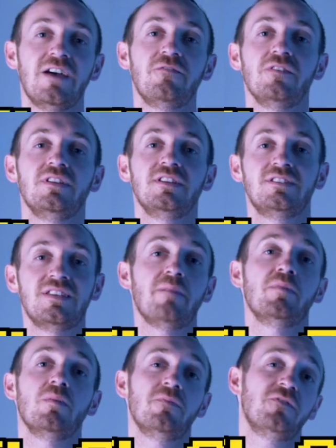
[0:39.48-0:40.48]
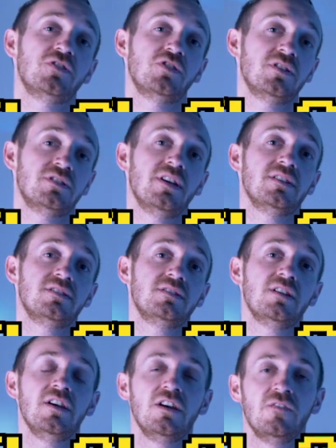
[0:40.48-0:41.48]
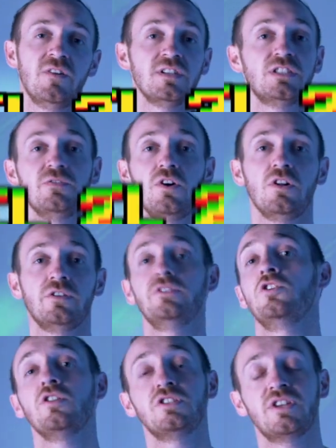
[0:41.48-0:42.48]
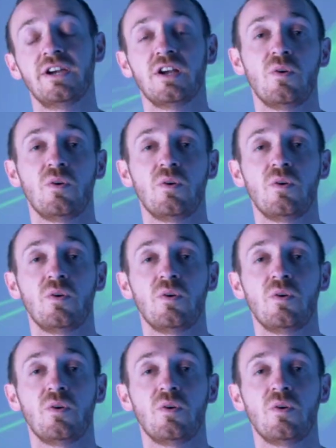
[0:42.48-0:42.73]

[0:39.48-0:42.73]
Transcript: definitely set me up for success. First of all, the knowledge I